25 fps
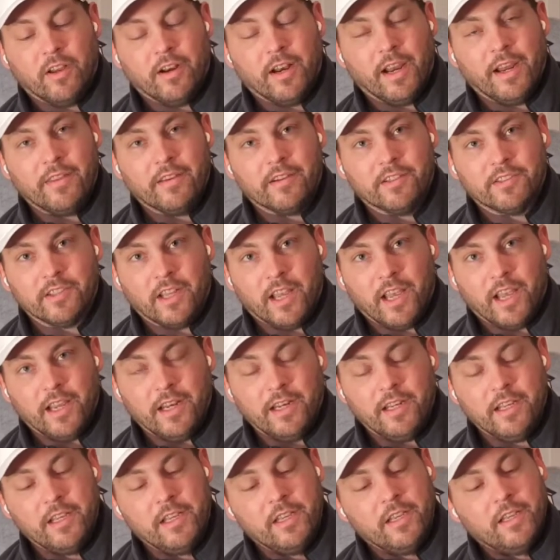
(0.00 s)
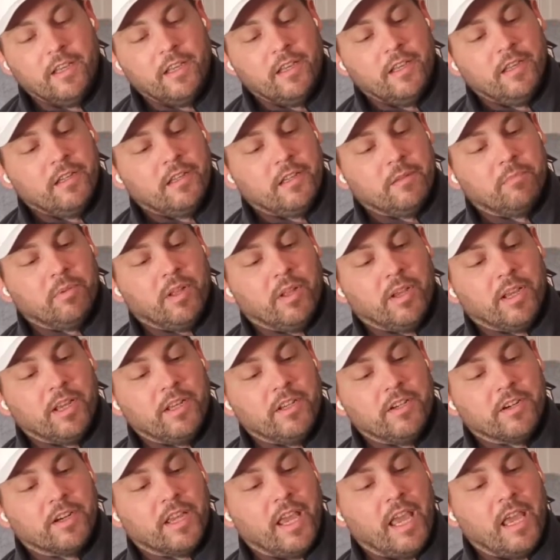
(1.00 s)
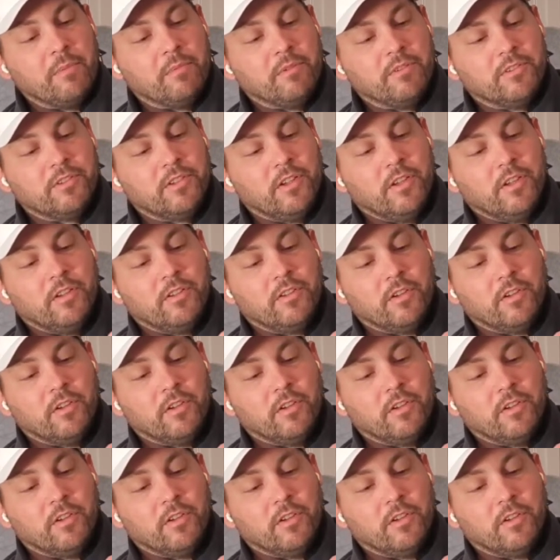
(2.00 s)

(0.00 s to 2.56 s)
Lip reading: on either side to plug in your cables.